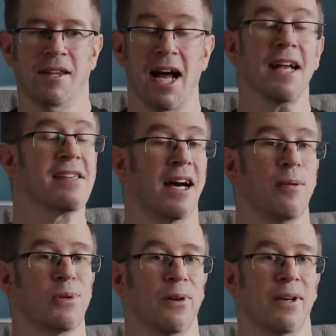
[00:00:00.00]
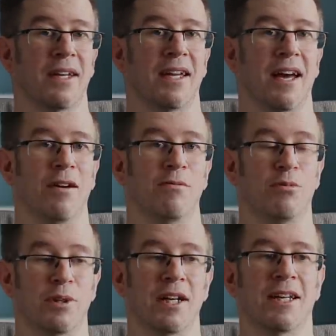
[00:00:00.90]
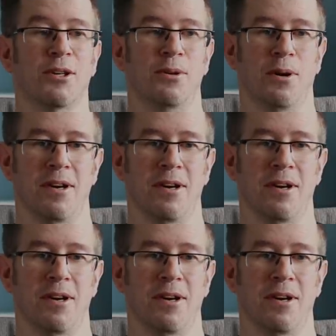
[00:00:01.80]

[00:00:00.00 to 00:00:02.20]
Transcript: That sounds like a really good